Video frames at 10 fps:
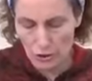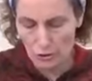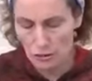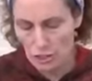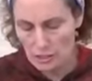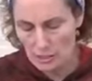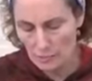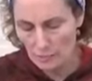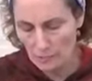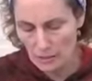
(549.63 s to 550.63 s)
do just
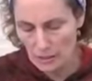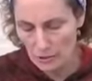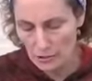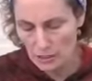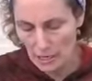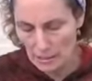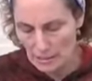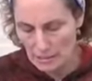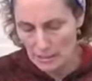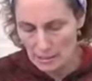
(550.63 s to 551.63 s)
some thinner
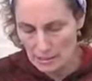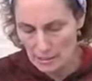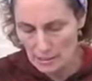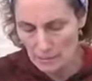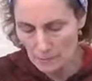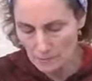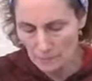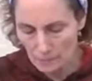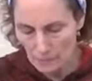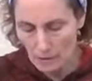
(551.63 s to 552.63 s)
slices
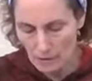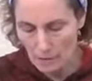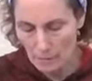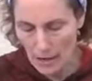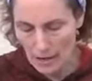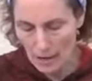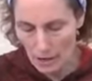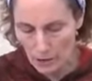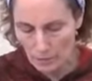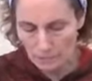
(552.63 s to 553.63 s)
of
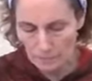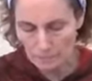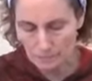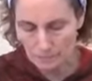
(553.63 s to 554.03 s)
mango